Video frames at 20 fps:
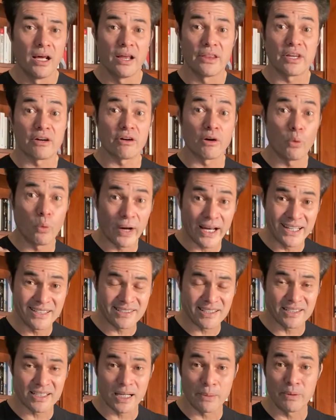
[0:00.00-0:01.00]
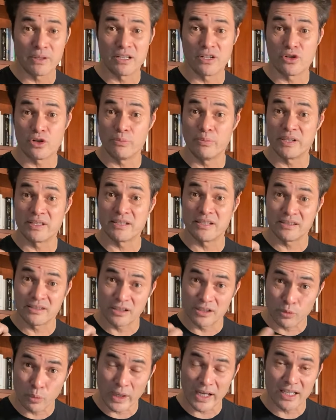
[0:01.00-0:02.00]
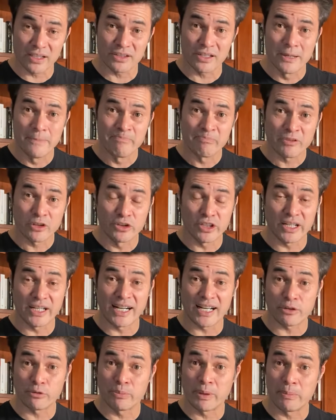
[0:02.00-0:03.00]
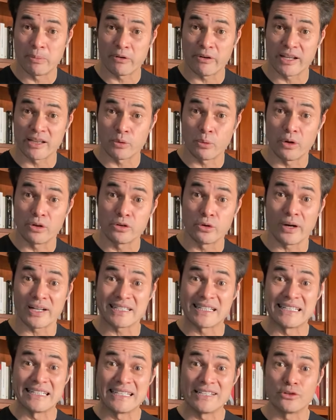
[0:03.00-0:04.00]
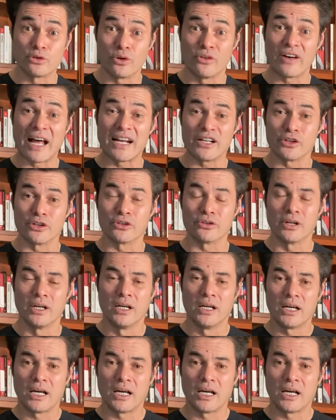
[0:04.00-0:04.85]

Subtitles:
There are ways to set up a digital business. There's ways to connect with people around the world who actually need your value.